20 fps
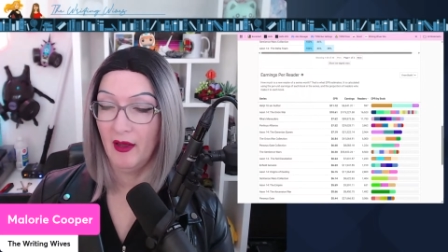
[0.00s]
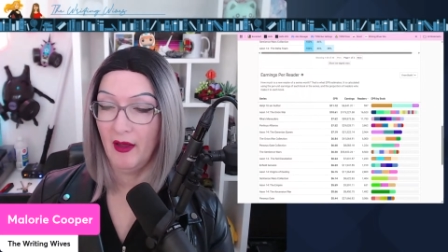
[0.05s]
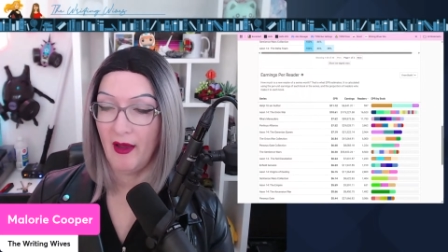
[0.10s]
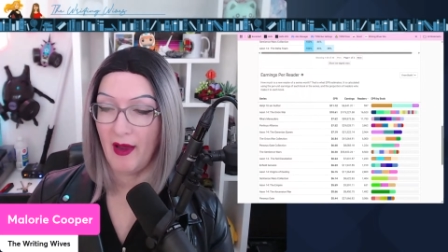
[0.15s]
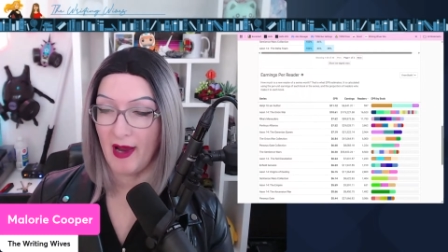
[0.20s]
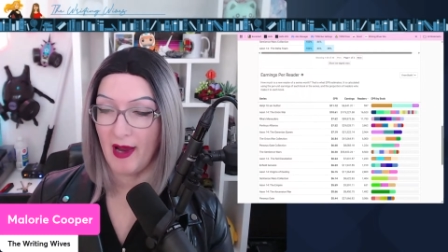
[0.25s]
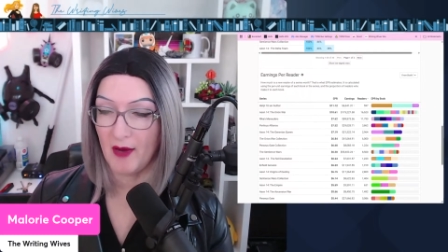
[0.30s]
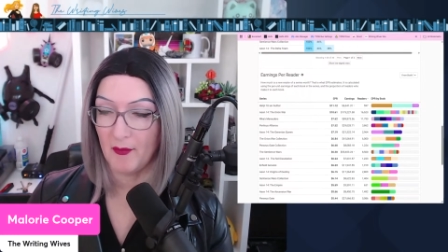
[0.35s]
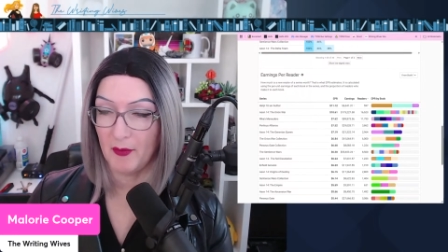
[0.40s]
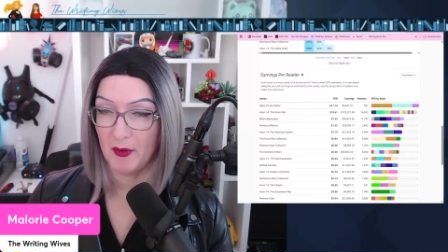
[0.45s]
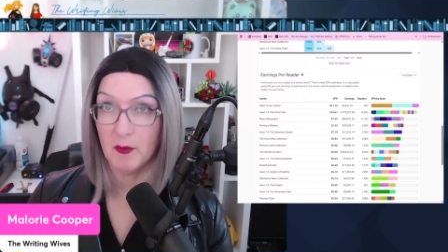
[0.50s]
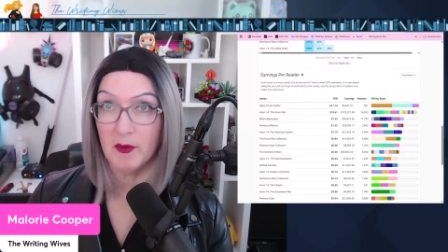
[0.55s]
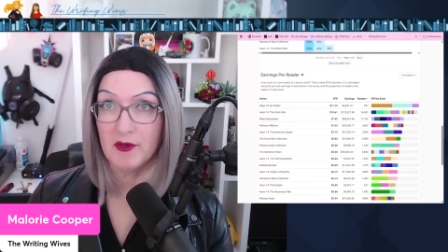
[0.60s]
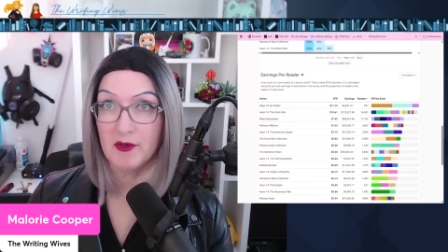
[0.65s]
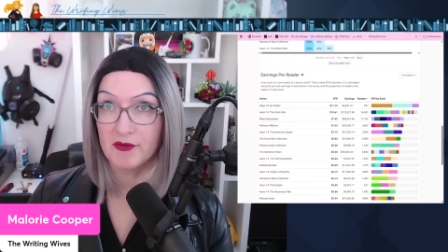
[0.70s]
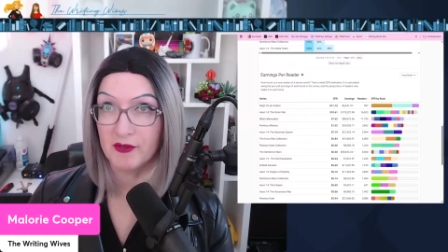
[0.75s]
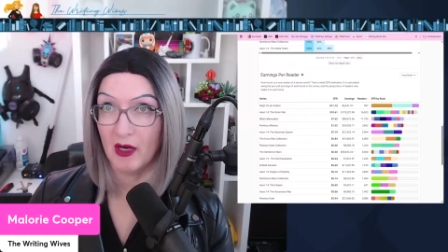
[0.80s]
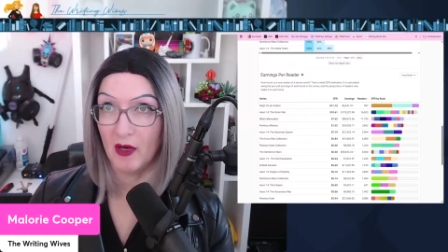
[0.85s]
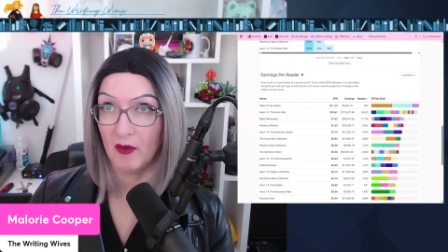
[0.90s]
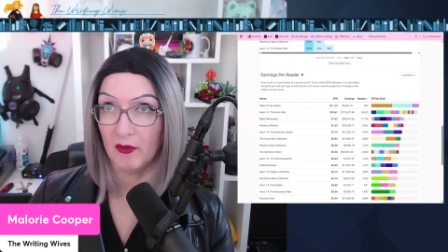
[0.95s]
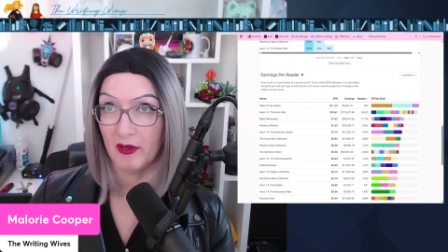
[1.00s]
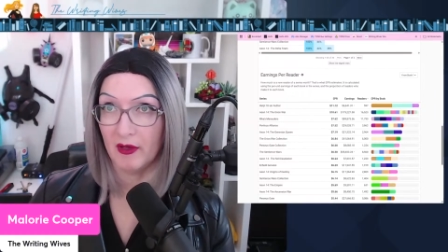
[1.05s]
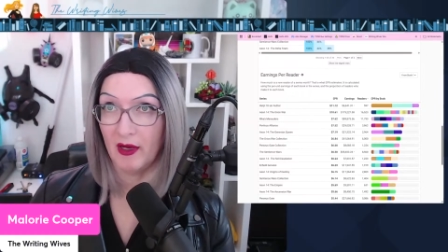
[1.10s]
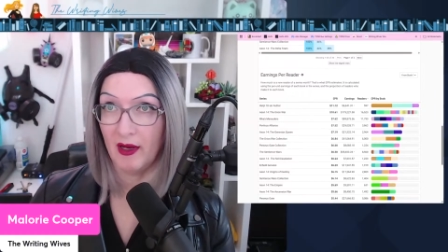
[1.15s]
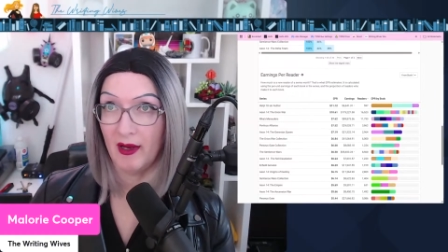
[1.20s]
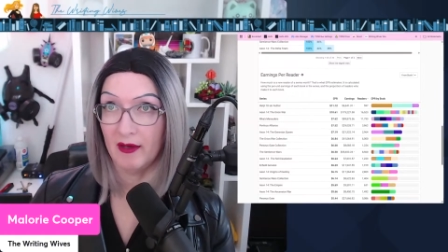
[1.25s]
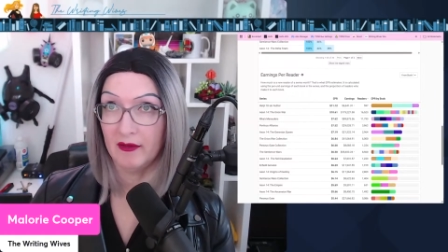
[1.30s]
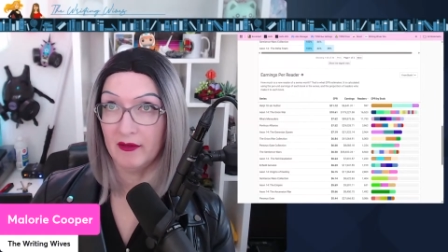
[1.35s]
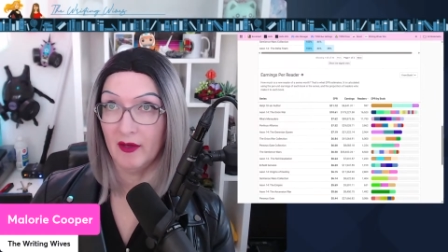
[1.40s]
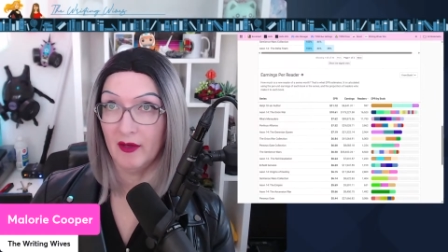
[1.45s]
and we reached out,
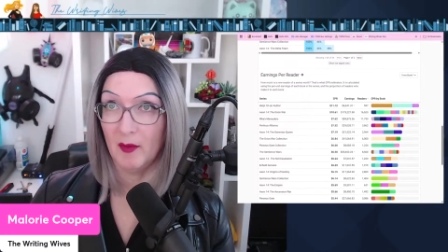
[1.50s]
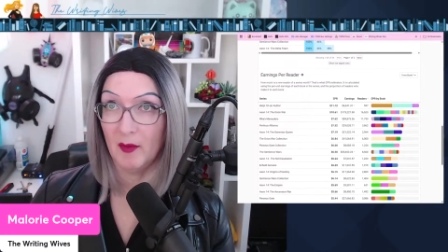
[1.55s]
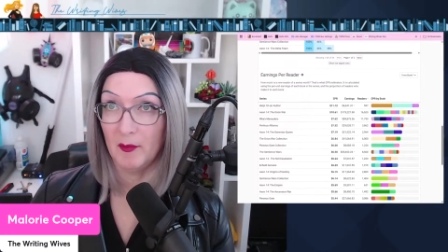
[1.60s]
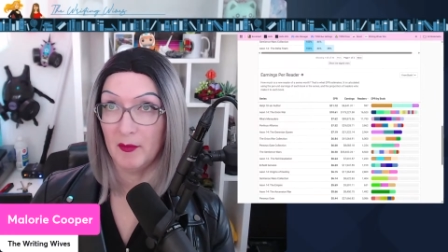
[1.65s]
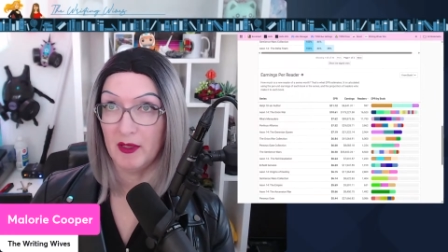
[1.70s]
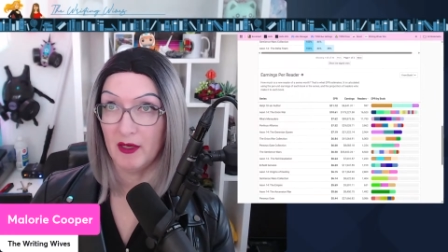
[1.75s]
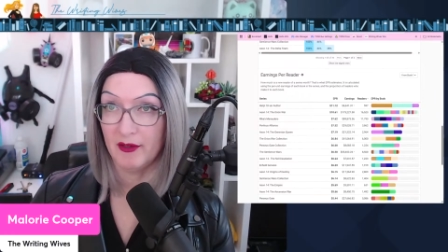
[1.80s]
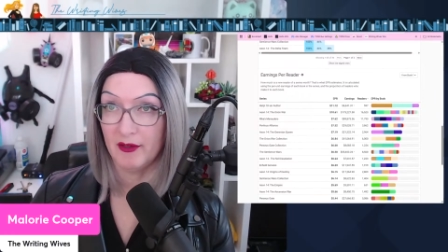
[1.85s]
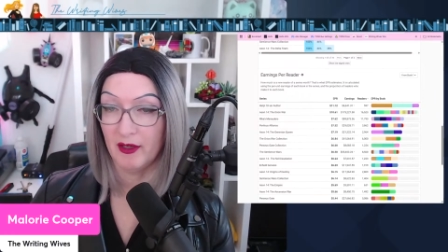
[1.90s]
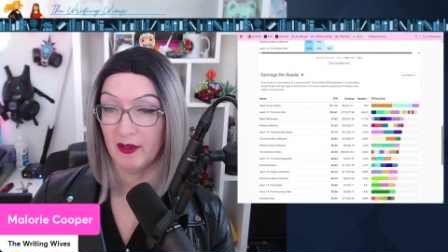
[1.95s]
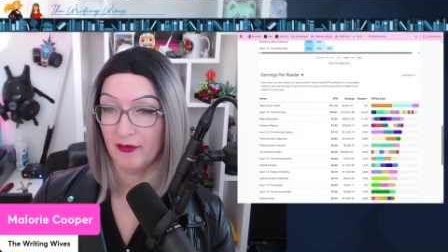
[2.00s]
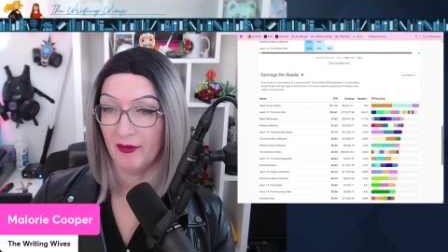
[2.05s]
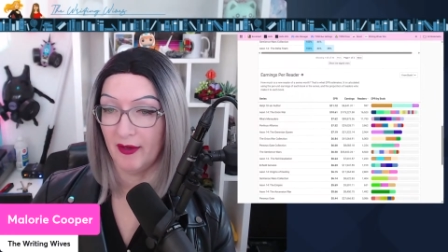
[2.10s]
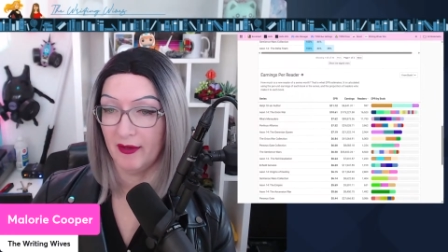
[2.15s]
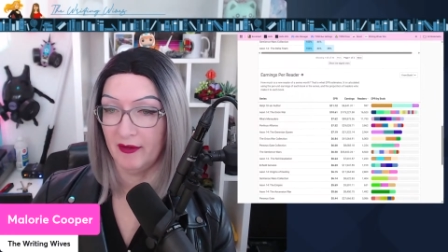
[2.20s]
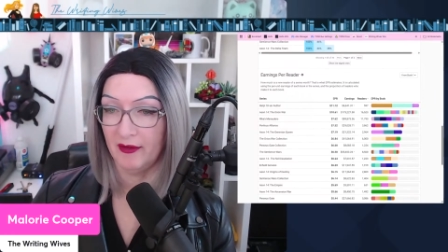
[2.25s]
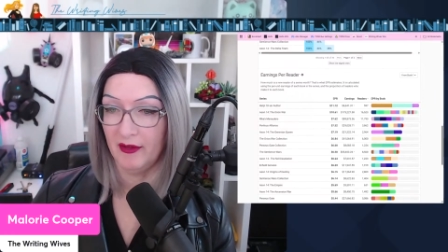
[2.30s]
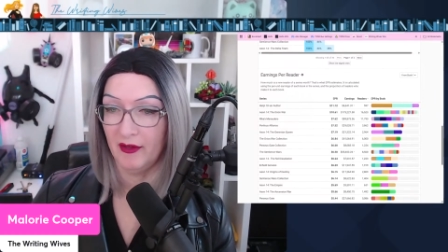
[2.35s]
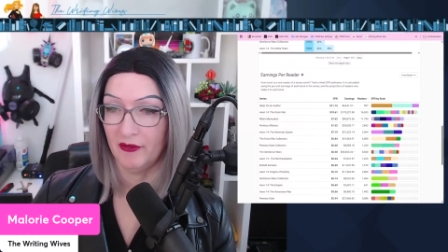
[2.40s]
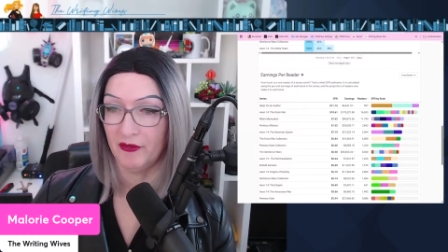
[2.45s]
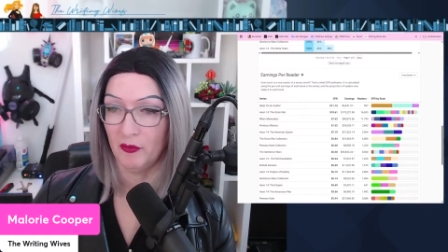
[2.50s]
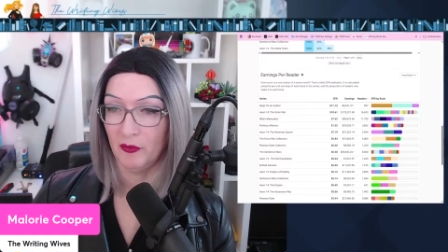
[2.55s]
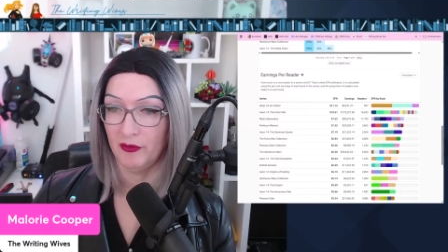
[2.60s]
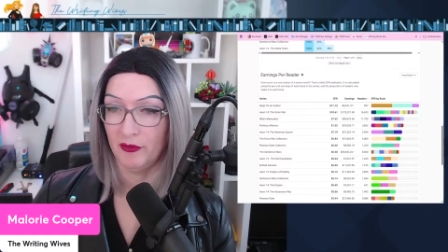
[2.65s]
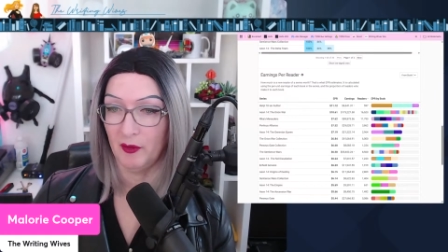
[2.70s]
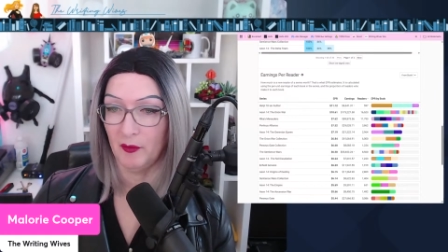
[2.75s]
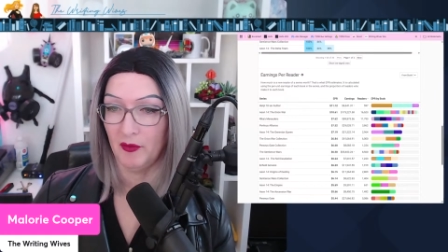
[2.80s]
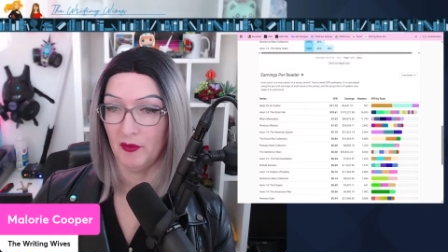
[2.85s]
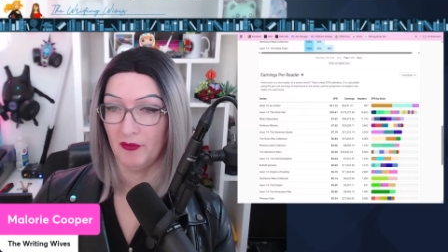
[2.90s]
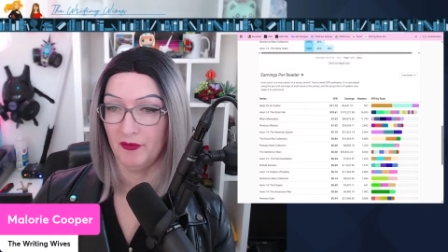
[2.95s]
and he identified an issue, was
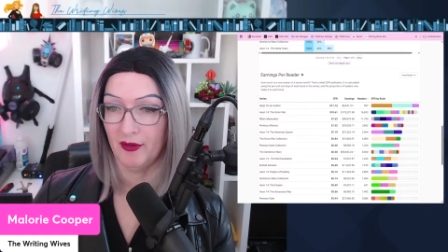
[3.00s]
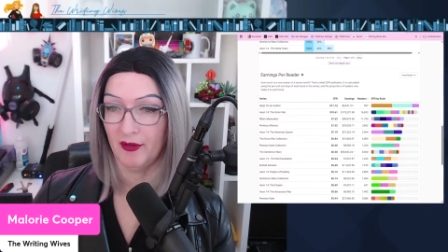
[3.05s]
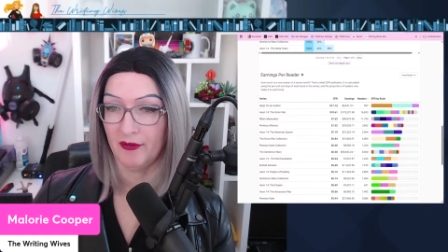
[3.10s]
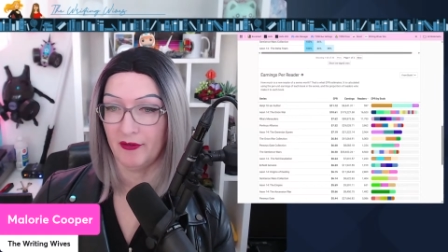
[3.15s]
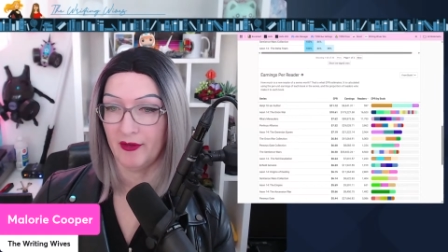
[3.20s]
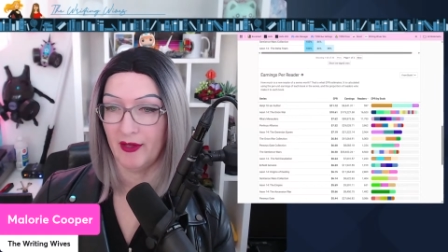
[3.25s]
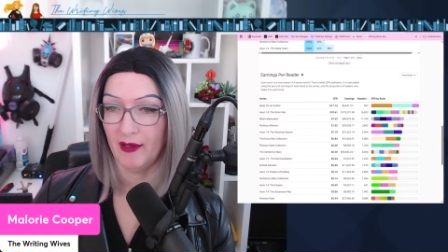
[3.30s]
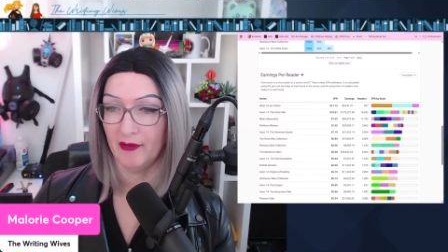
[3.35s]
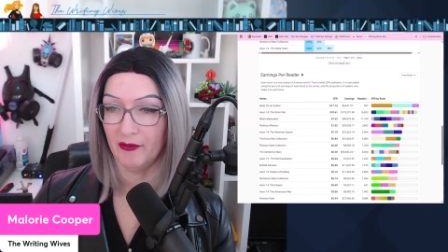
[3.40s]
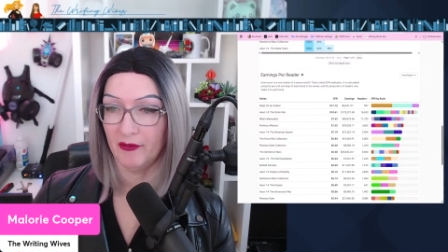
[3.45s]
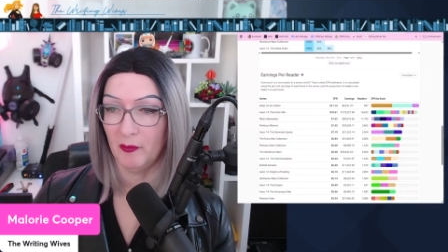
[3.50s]
able to fix that.